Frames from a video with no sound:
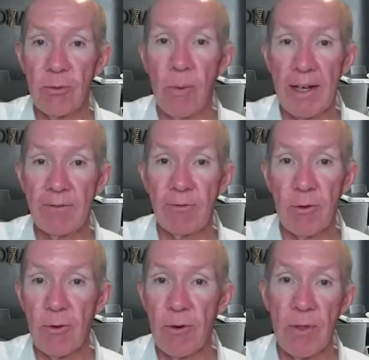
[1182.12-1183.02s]
waiting
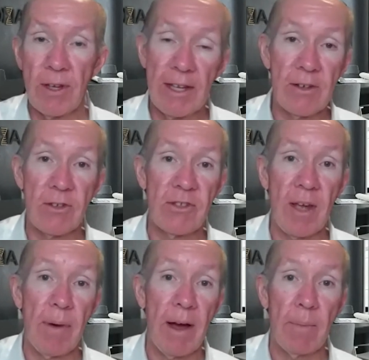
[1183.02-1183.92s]
for the leader to
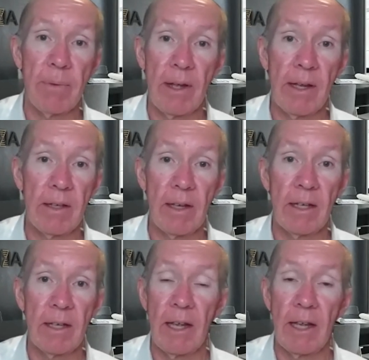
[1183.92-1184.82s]
step up and
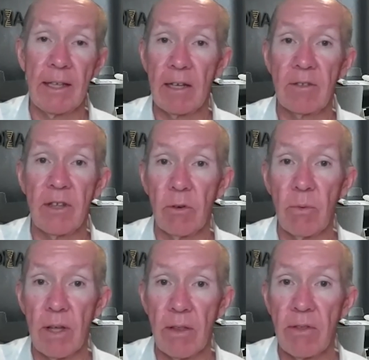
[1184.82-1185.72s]
get it dealt
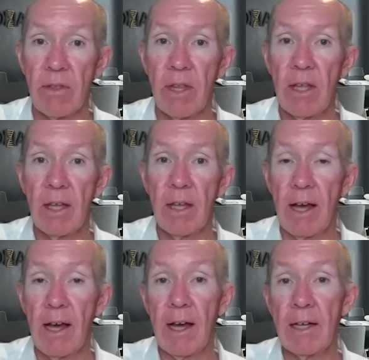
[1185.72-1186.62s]
with
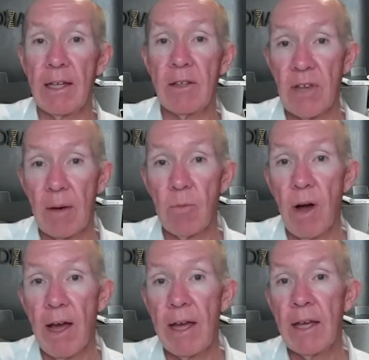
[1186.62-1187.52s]
in some
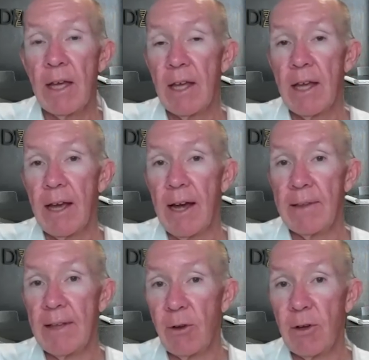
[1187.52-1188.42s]
way.
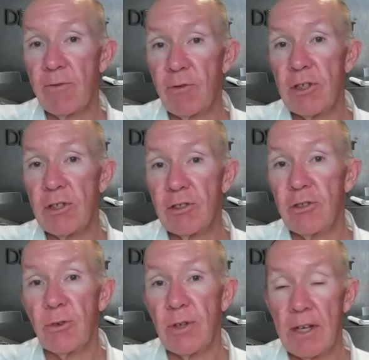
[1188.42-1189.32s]
And they're looking for you to
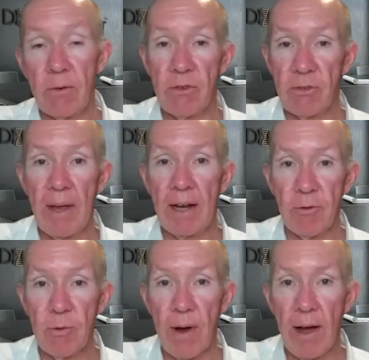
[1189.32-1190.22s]
do it in a
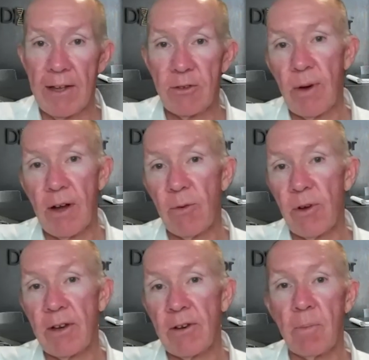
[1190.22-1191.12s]
respectful way as
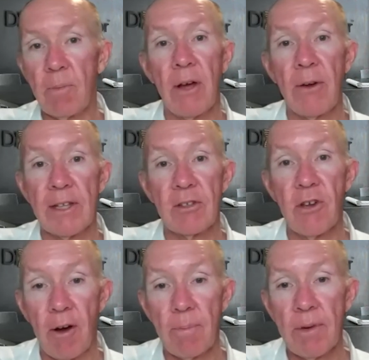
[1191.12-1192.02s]
well, and not blowing your
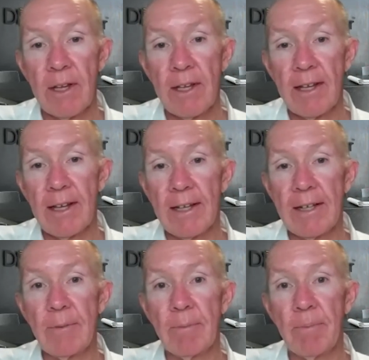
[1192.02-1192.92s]
top.
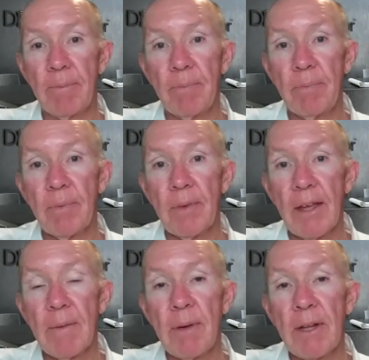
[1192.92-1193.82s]

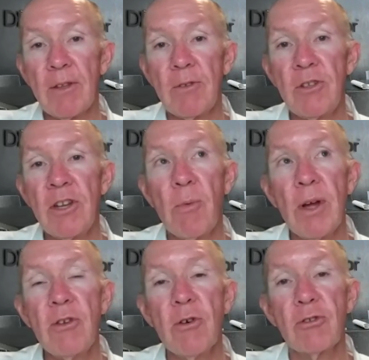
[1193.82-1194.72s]
But,
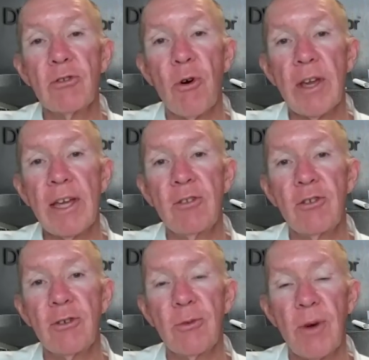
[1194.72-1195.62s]
when you're talking
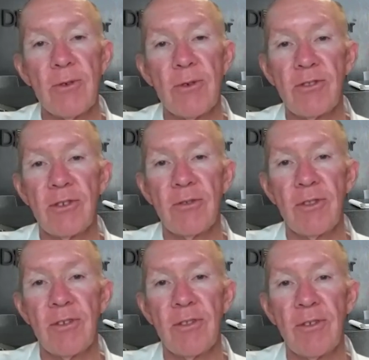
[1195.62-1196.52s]
to, whether it's the
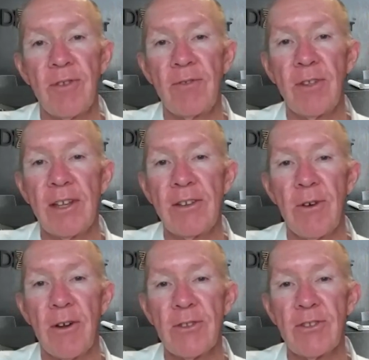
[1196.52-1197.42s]

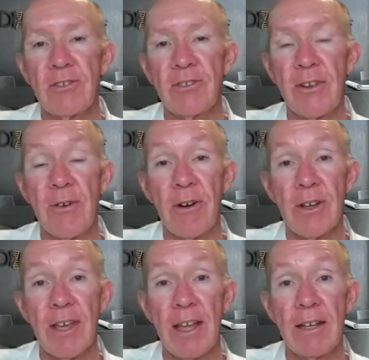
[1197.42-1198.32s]
15-year-old and
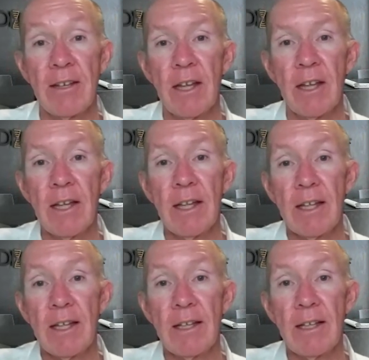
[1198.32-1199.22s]
16-year-old kid,
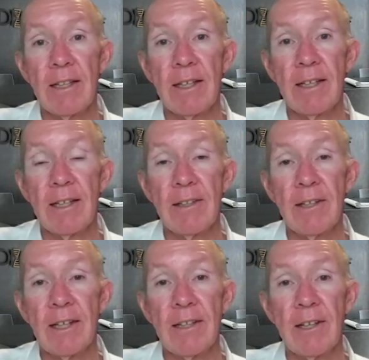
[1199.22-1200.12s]

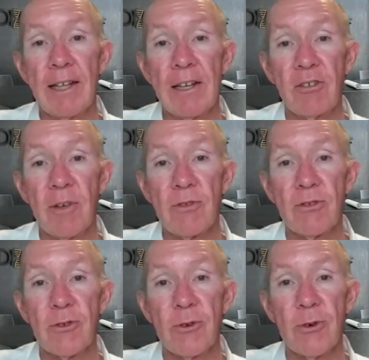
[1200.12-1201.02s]
in the leadership
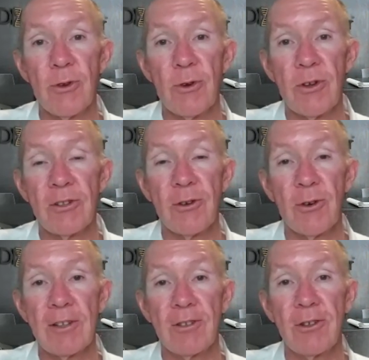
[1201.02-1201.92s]
school, or you're
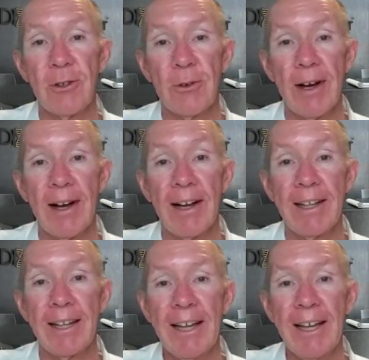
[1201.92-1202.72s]
talking to